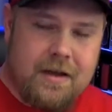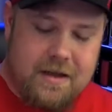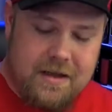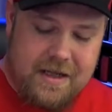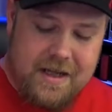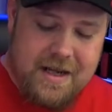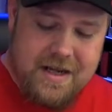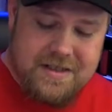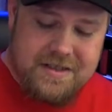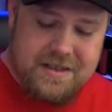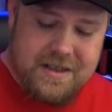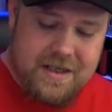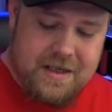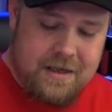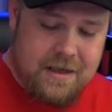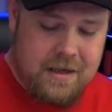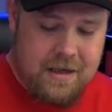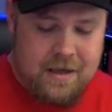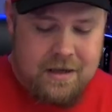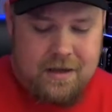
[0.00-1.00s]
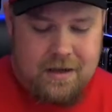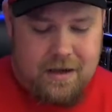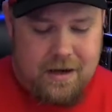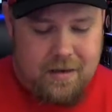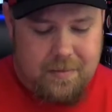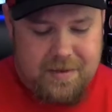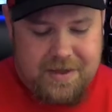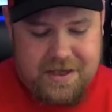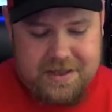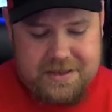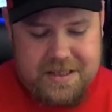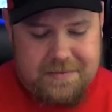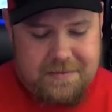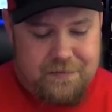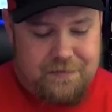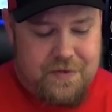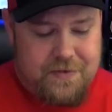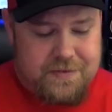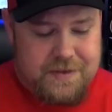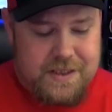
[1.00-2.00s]
Easy. It does have a
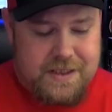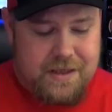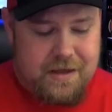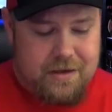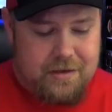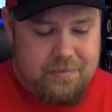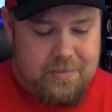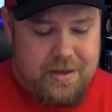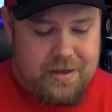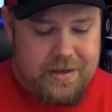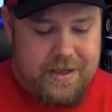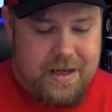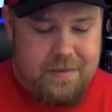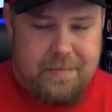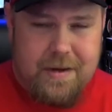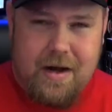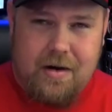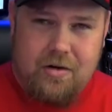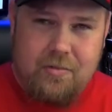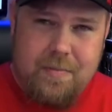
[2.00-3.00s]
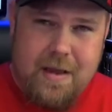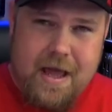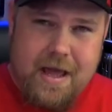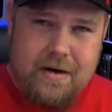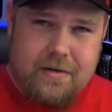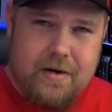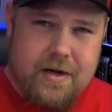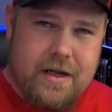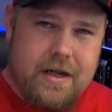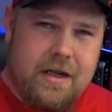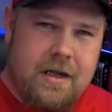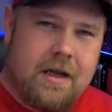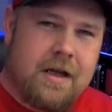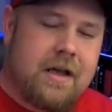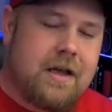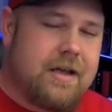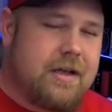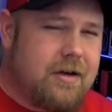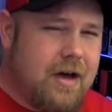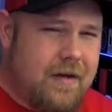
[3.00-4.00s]
1500 milliamp hour battery.
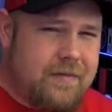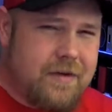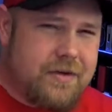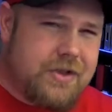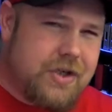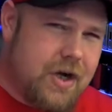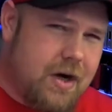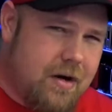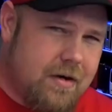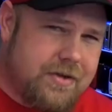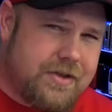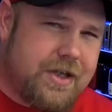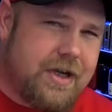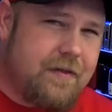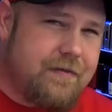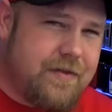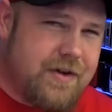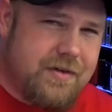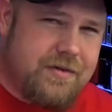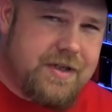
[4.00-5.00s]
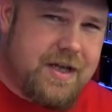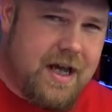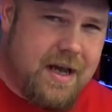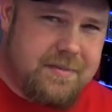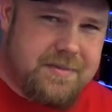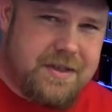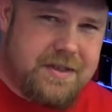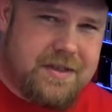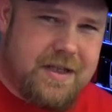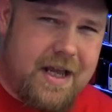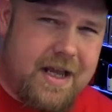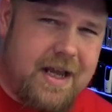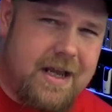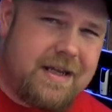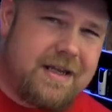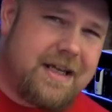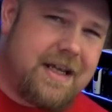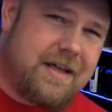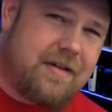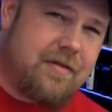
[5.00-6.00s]
You'll have to charge it a few times a
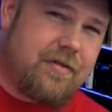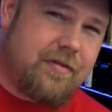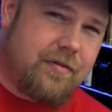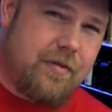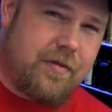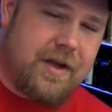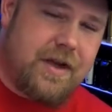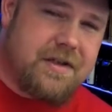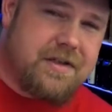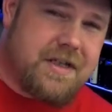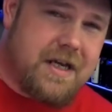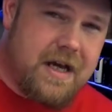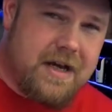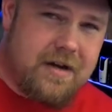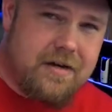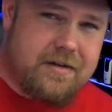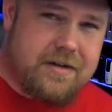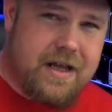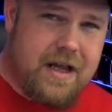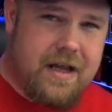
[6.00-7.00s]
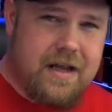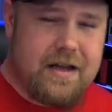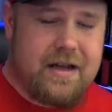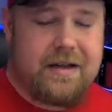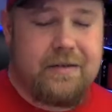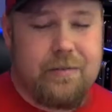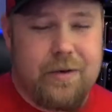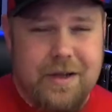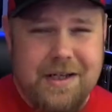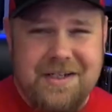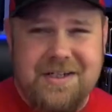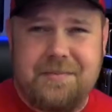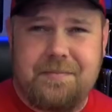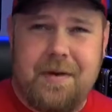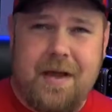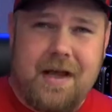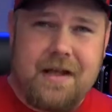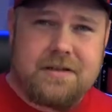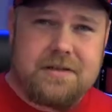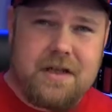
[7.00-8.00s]
day to get you through the entire day. And it really
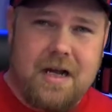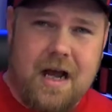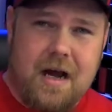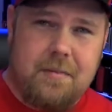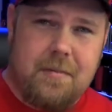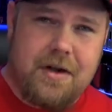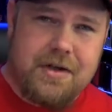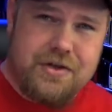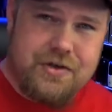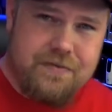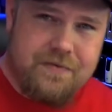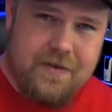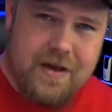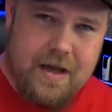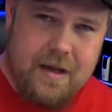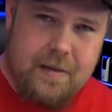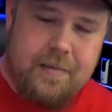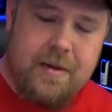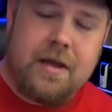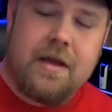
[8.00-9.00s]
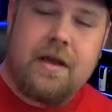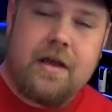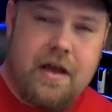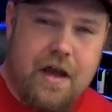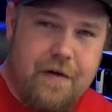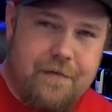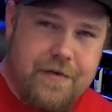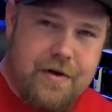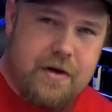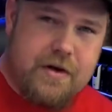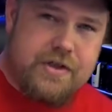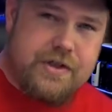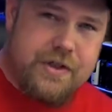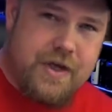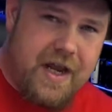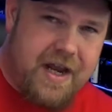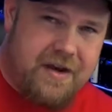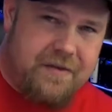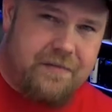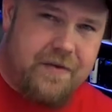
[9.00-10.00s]
depends on how much you vape. If you're a
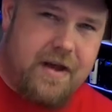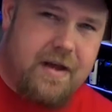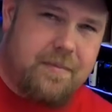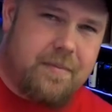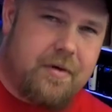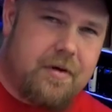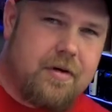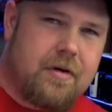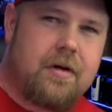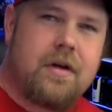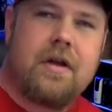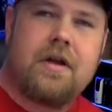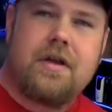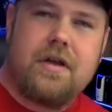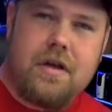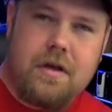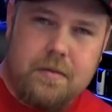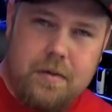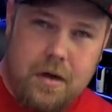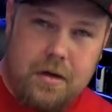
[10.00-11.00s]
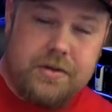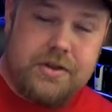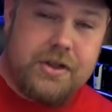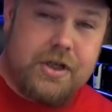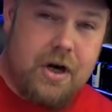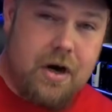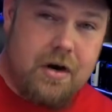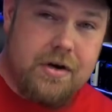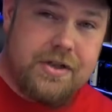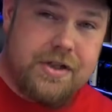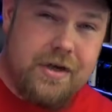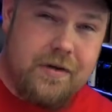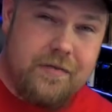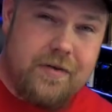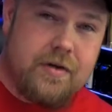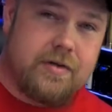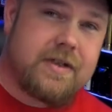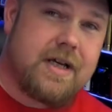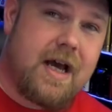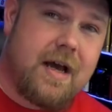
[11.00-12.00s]
chain vapor, you will charge it a
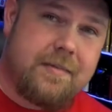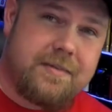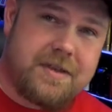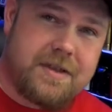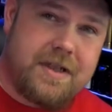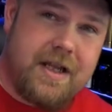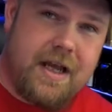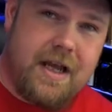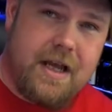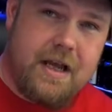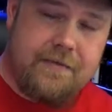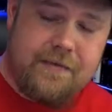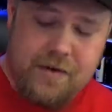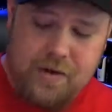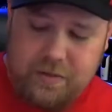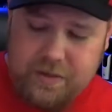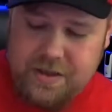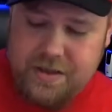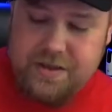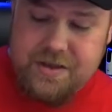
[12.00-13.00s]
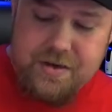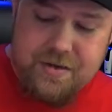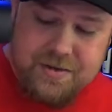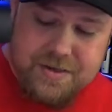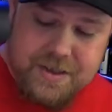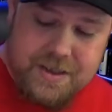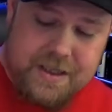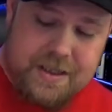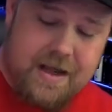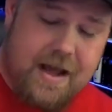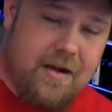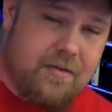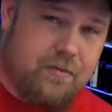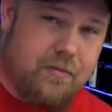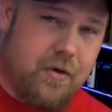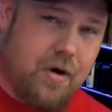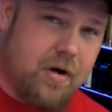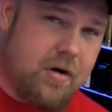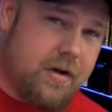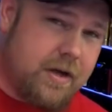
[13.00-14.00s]
few times a day. If you're only using it at
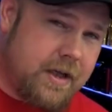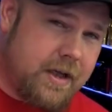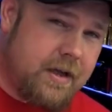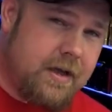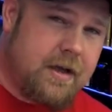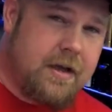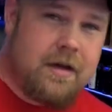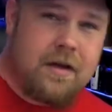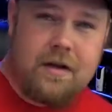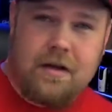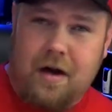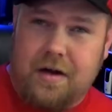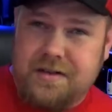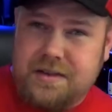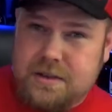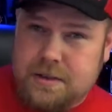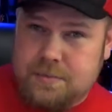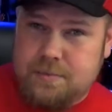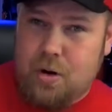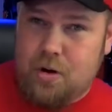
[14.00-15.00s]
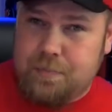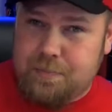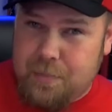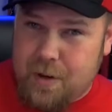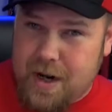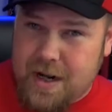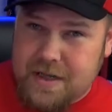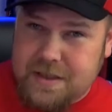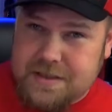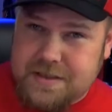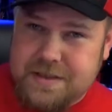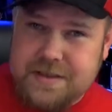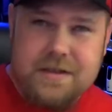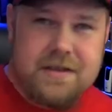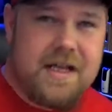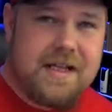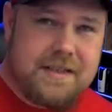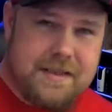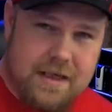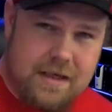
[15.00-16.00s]
work, on smoke breaks,
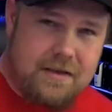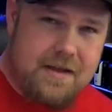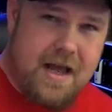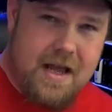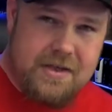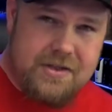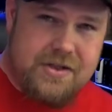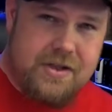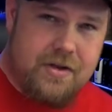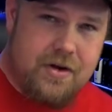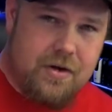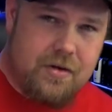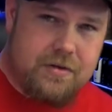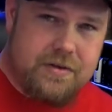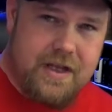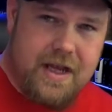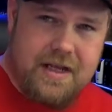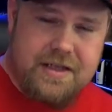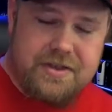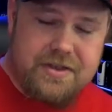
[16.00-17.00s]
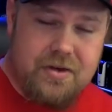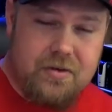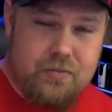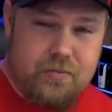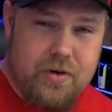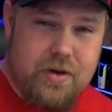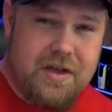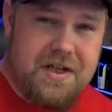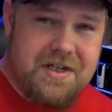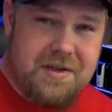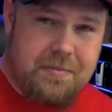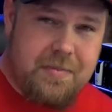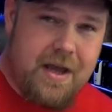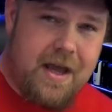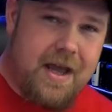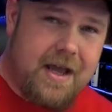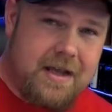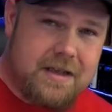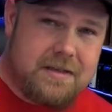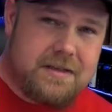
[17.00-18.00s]
it's going to last you the whole day. So it really
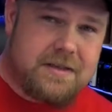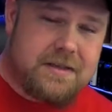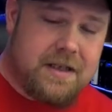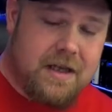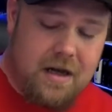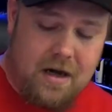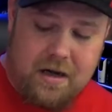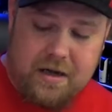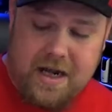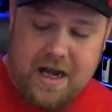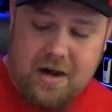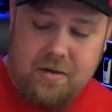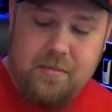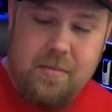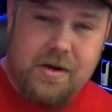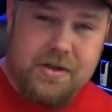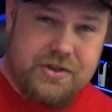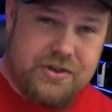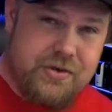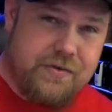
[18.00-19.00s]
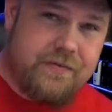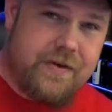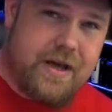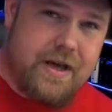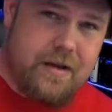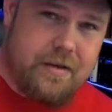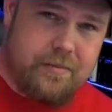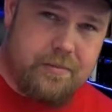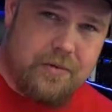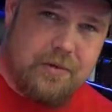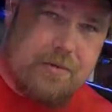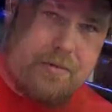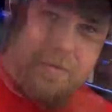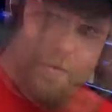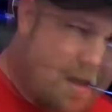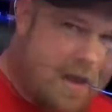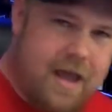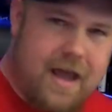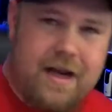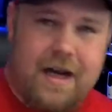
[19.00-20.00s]
depends on how much you vape.
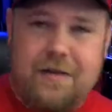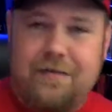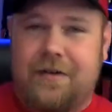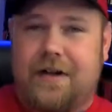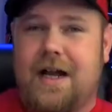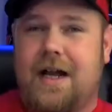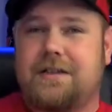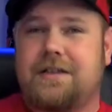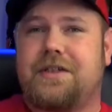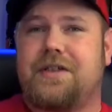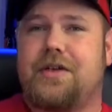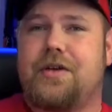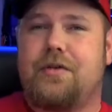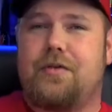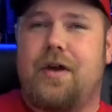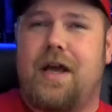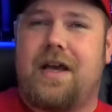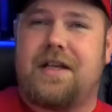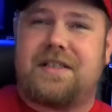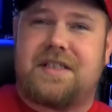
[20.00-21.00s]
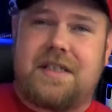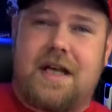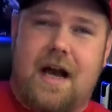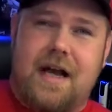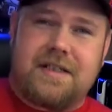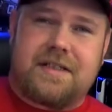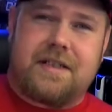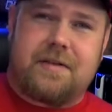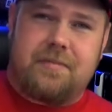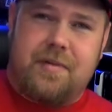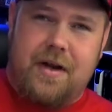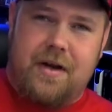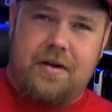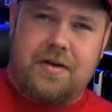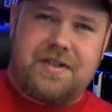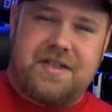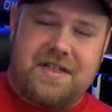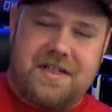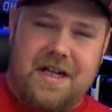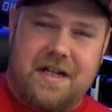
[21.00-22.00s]
And I forgot to do a size
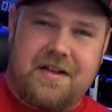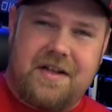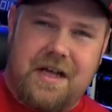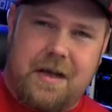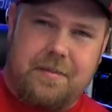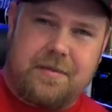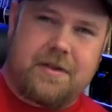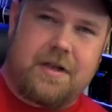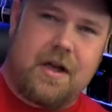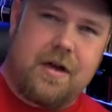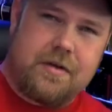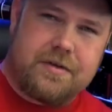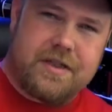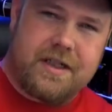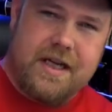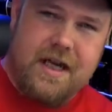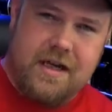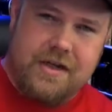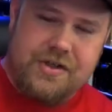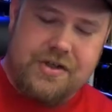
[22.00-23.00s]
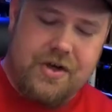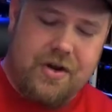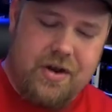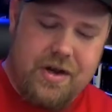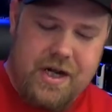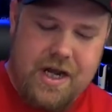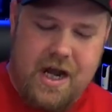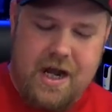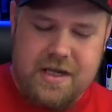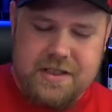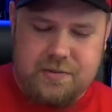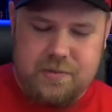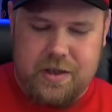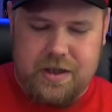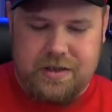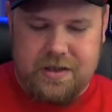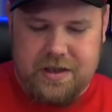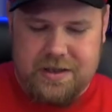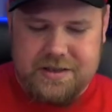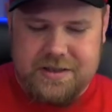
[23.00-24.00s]
comparison in the up close to kind of show you guys
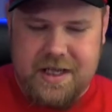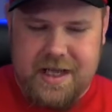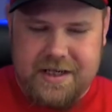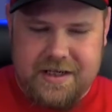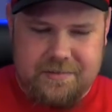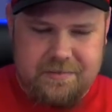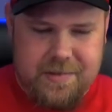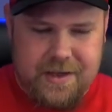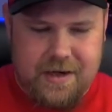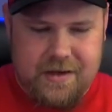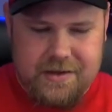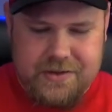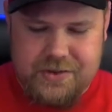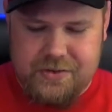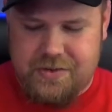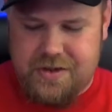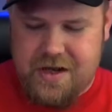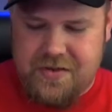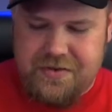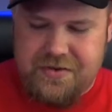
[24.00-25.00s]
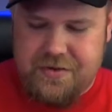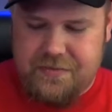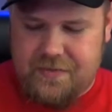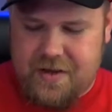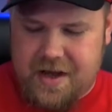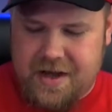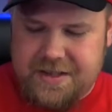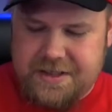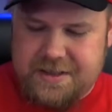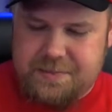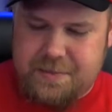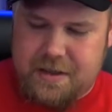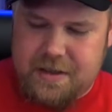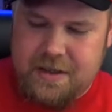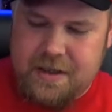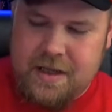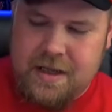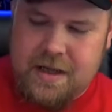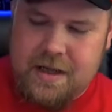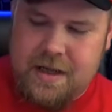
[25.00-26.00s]
what it looks like compared to another device.
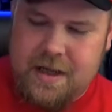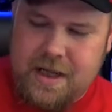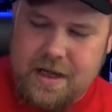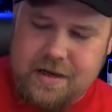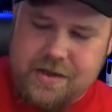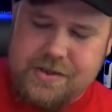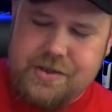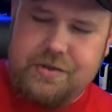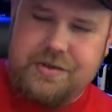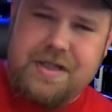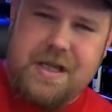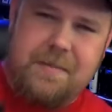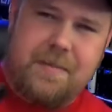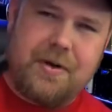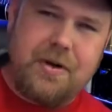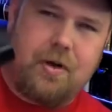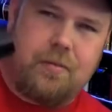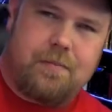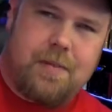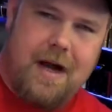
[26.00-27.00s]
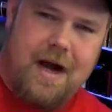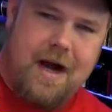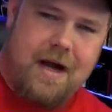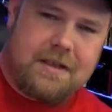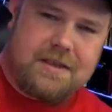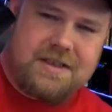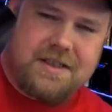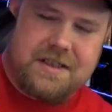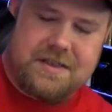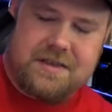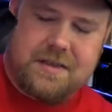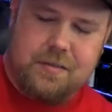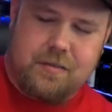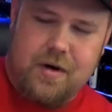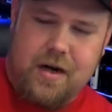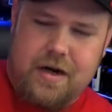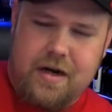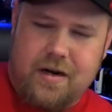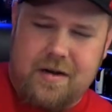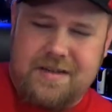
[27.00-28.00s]
But here's your typical pod system
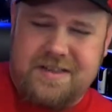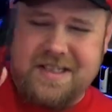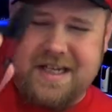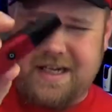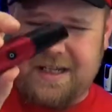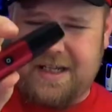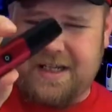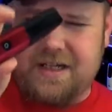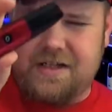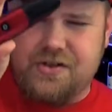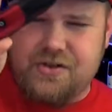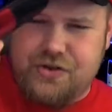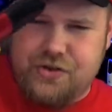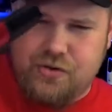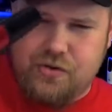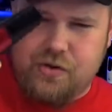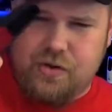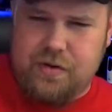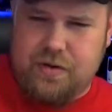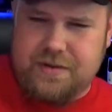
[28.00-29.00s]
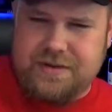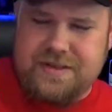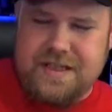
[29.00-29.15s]
right here. It's kind of like a Juul.